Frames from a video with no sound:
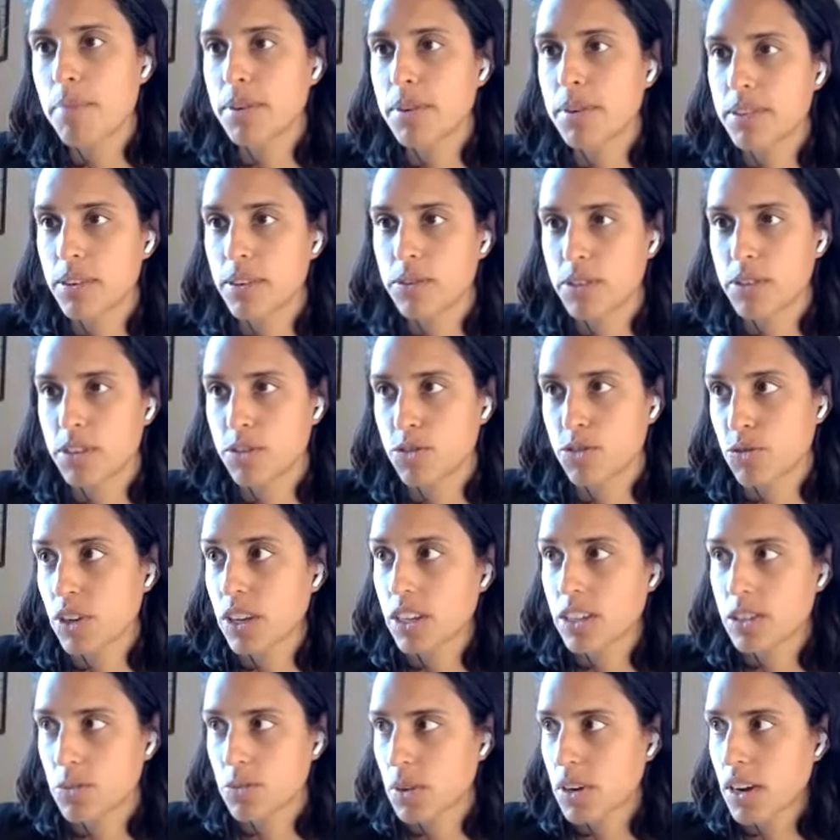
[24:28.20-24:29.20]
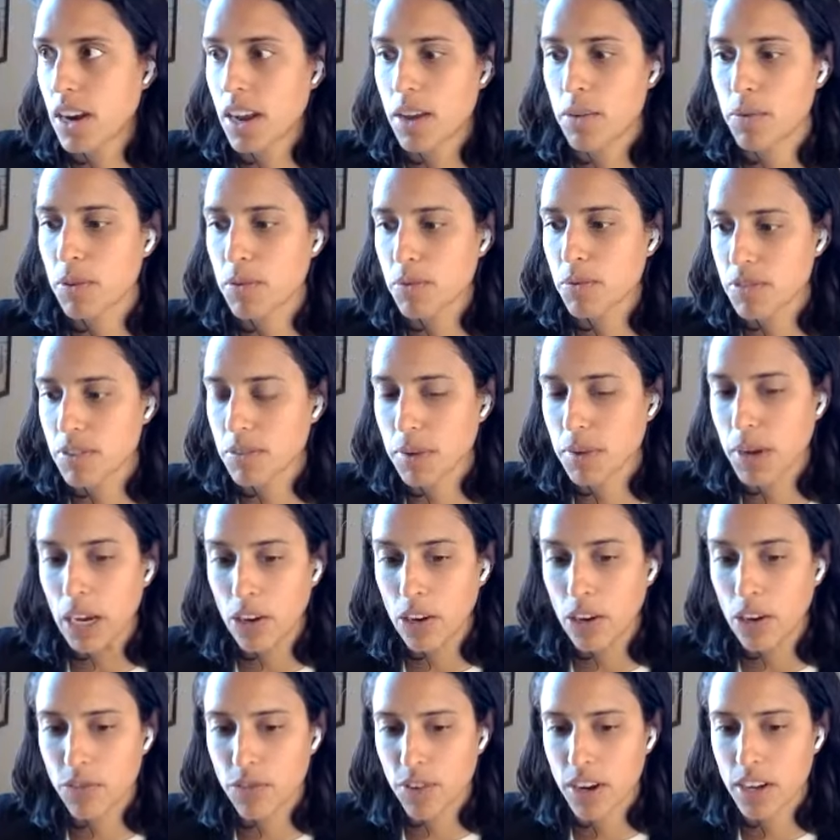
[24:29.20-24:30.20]
happened is i was at drinks one night with some of my
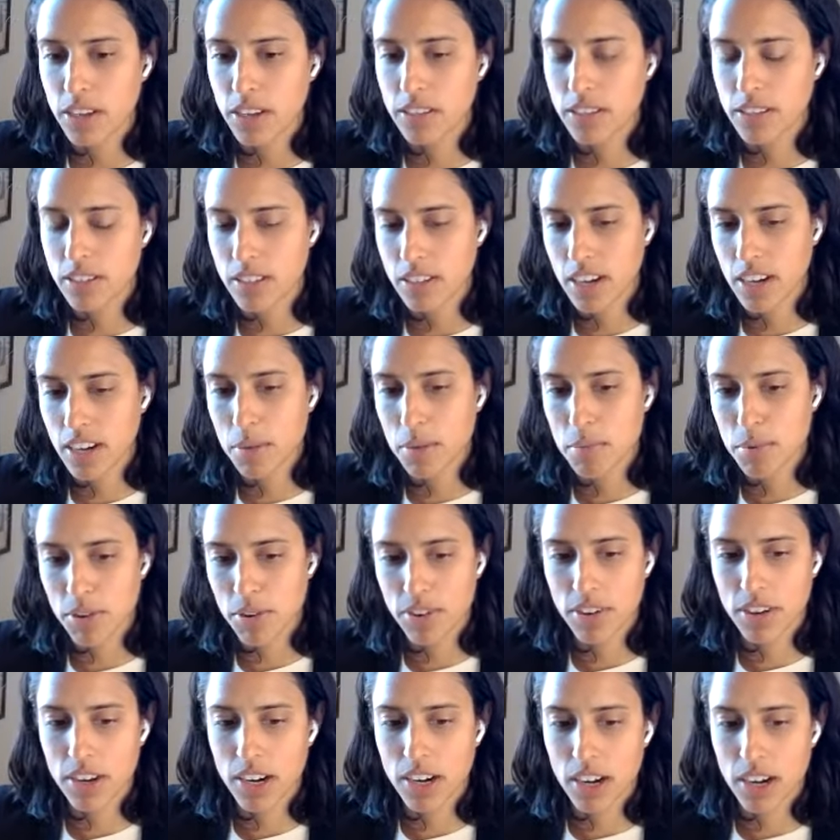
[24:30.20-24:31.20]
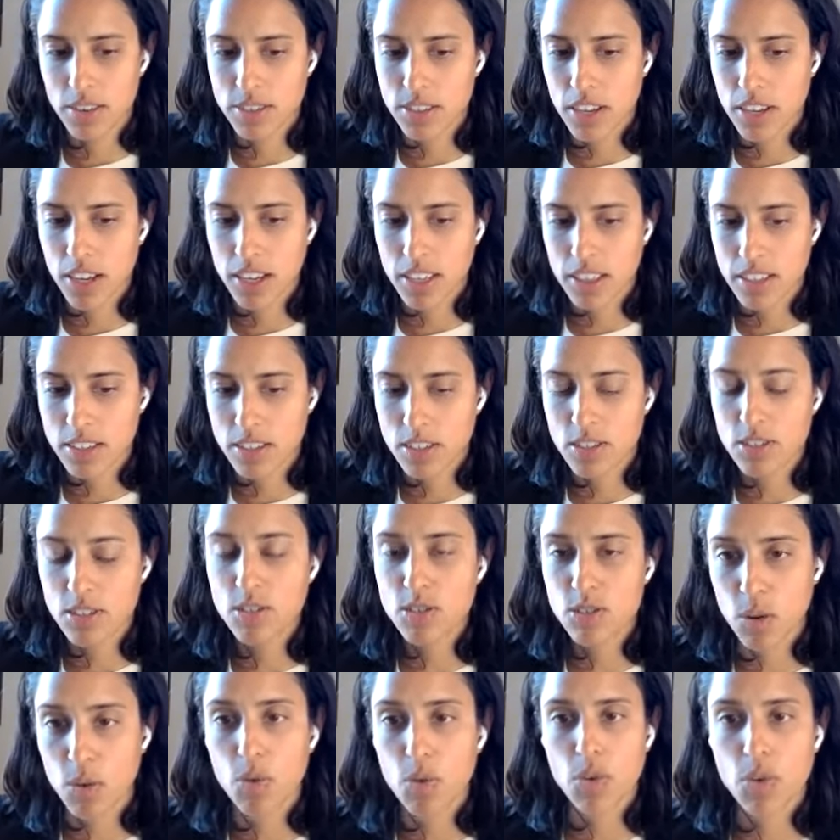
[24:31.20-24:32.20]
girlfriends in the neighborhood and i was like this is
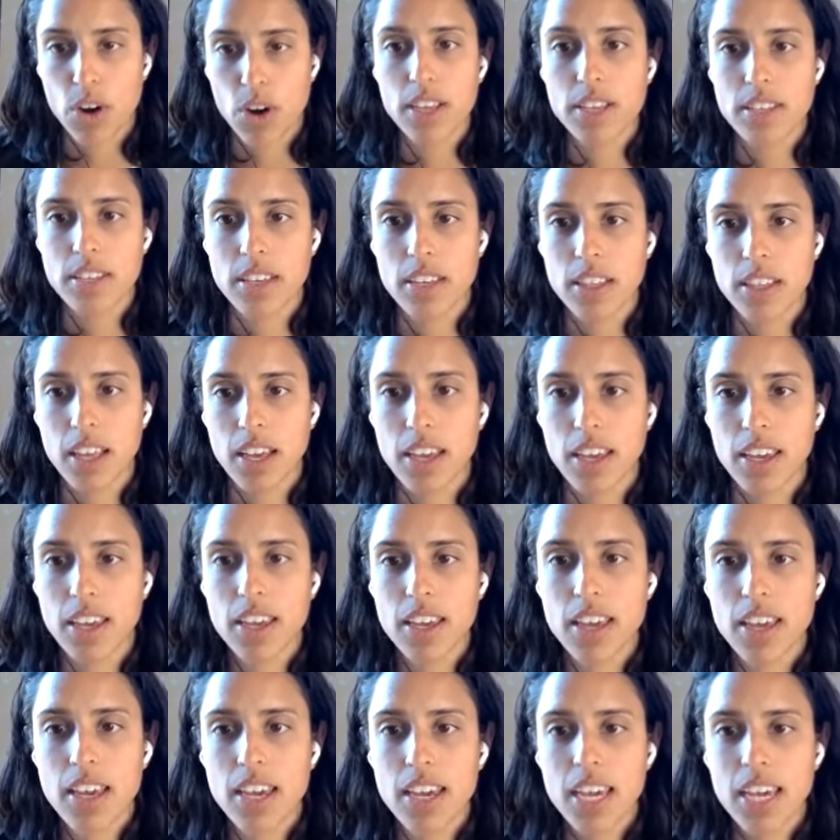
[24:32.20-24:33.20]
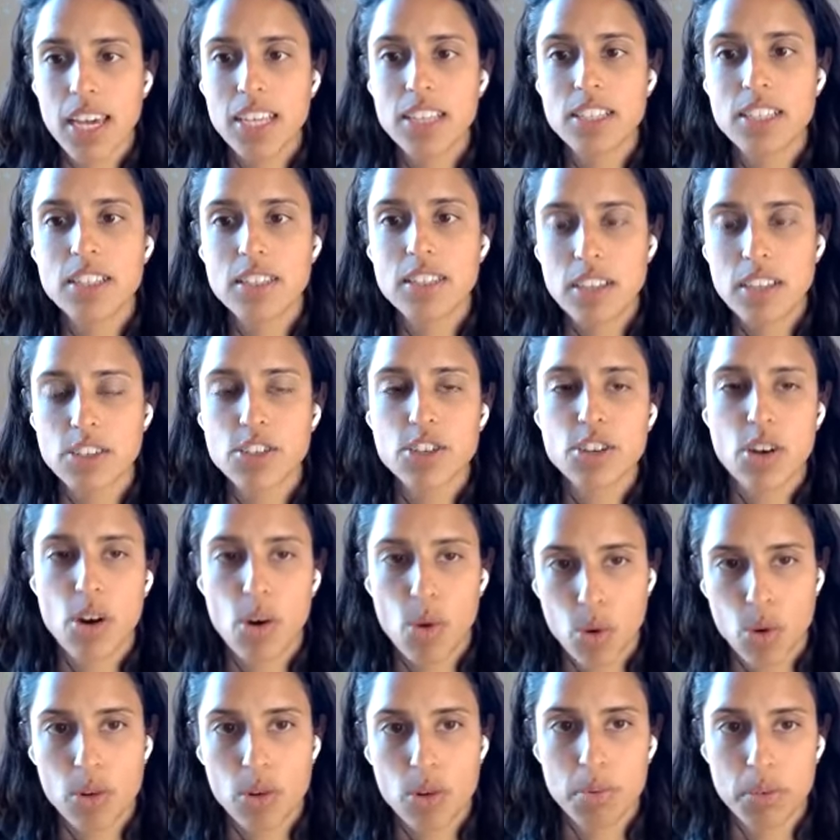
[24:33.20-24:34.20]
so crazy like it's such a
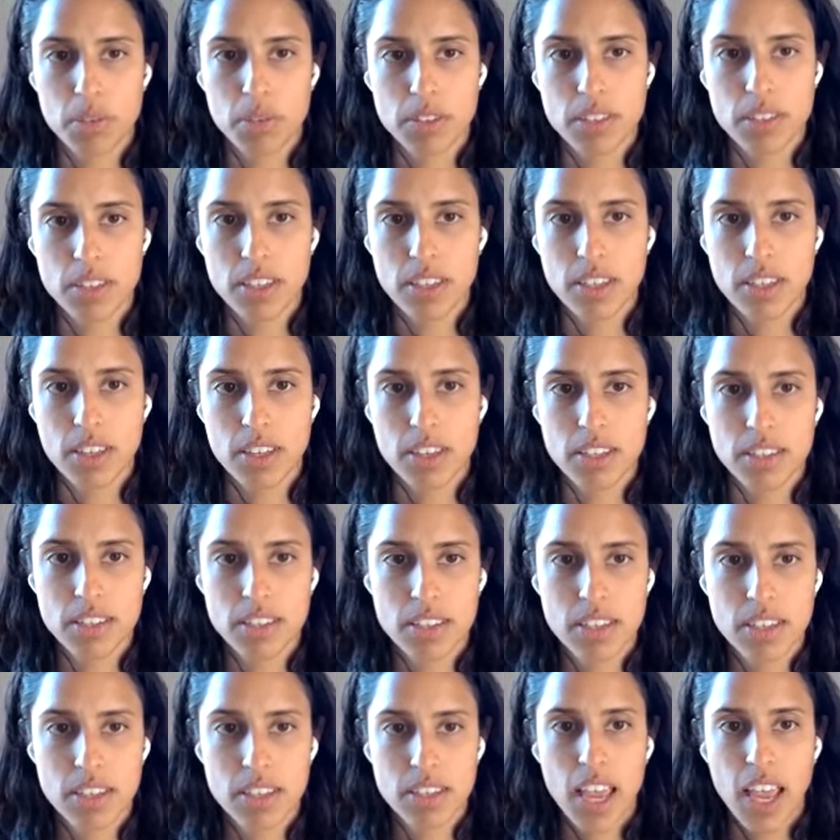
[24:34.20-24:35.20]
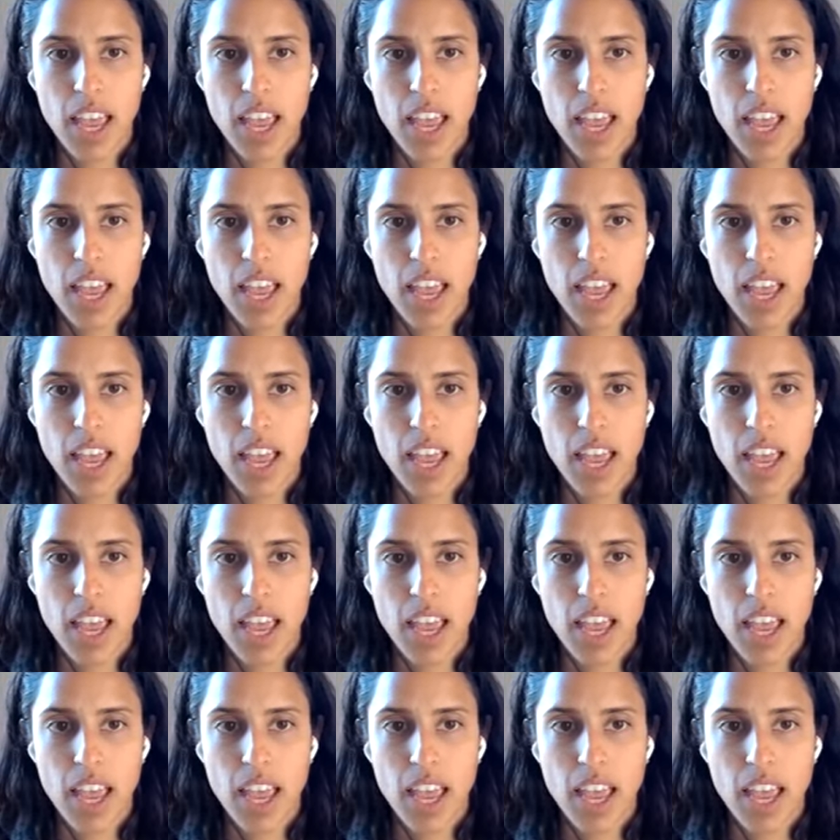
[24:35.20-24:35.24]
horrible disease